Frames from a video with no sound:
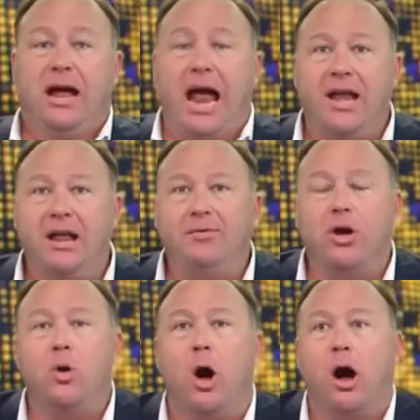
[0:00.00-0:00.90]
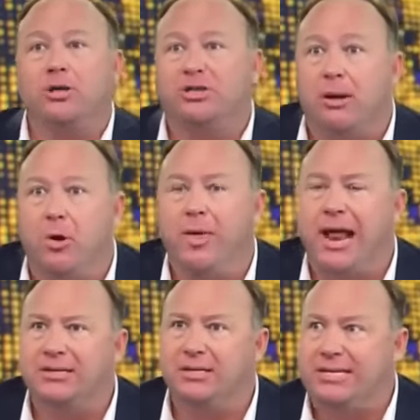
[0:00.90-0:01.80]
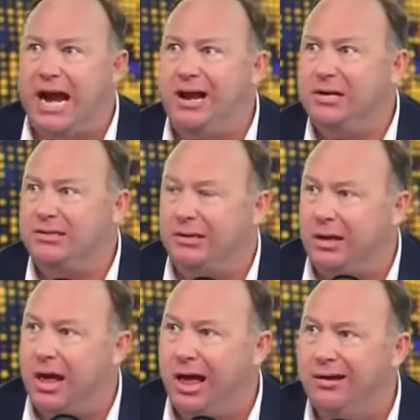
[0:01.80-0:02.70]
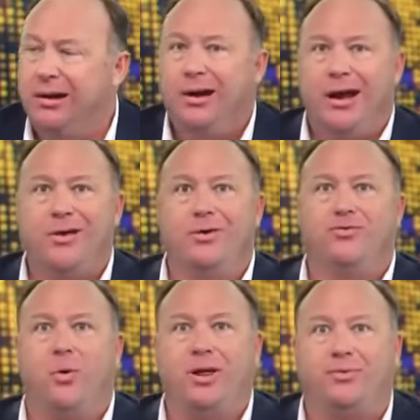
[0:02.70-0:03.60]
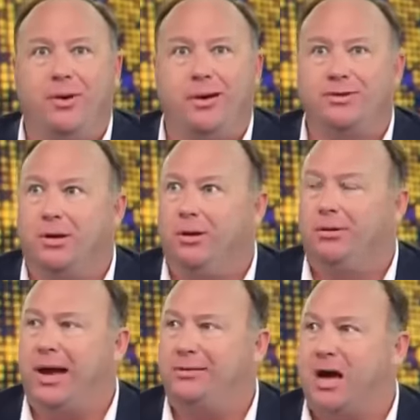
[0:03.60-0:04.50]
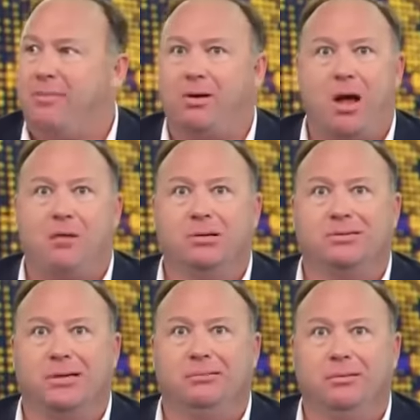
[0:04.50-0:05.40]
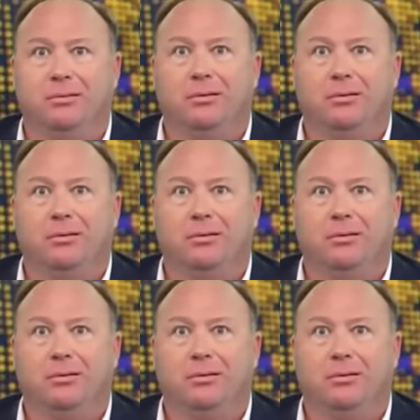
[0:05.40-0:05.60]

And if you are someone that has a tanning salon and you're 23 years old like Tommy Robinson,